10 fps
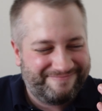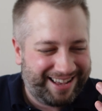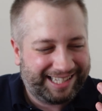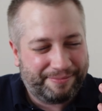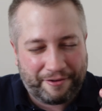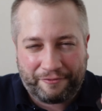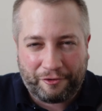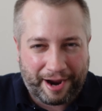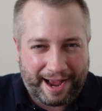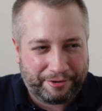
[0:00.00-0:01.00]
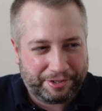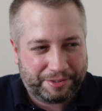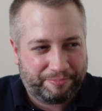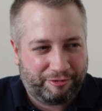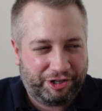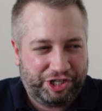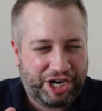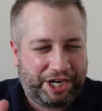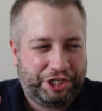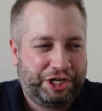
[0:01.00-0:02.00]
Lasts about four hours.
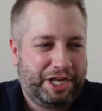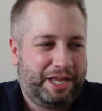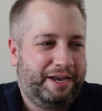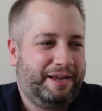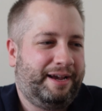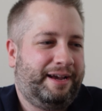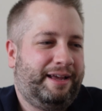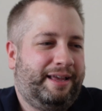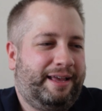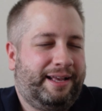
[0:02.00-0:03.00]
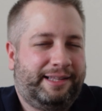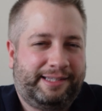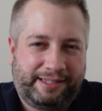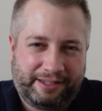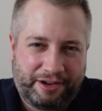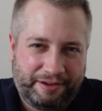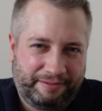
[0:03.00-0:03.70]
Projection, it's